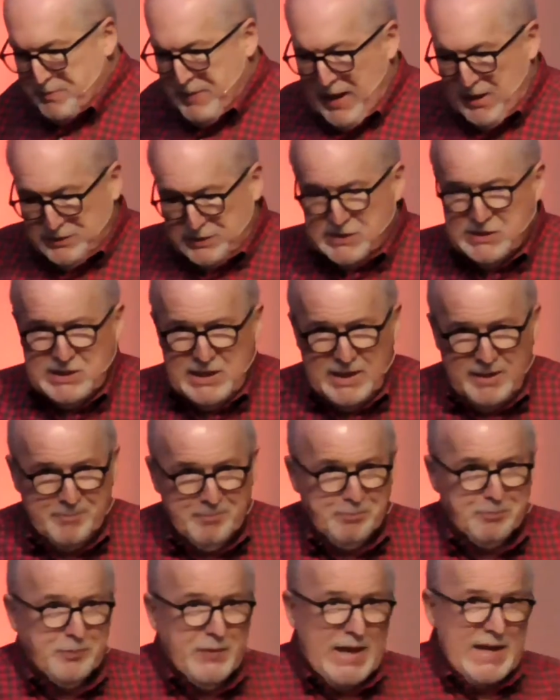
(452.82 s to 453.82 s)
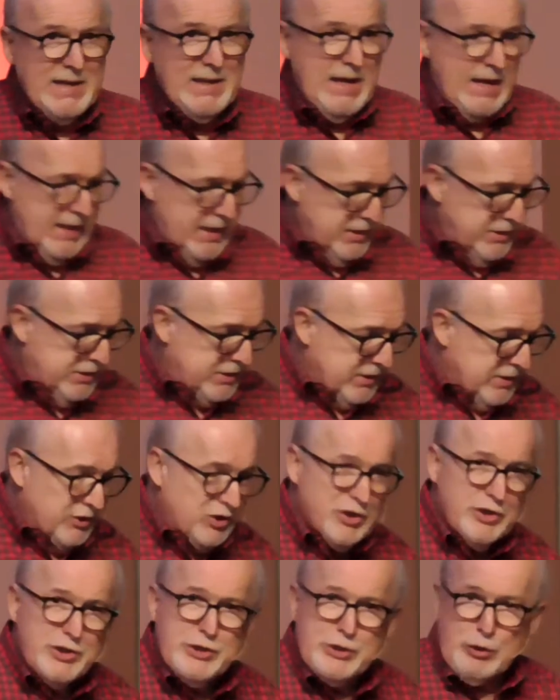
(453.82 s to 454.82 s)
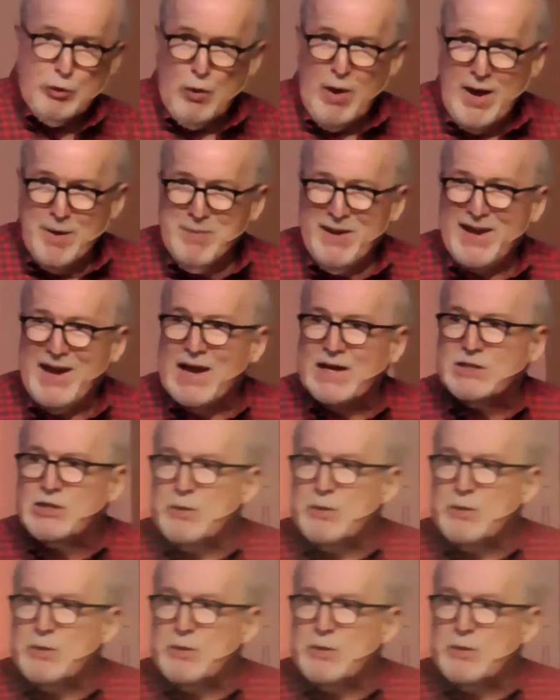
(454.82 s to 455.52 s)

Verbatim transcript: about sin, it is describing a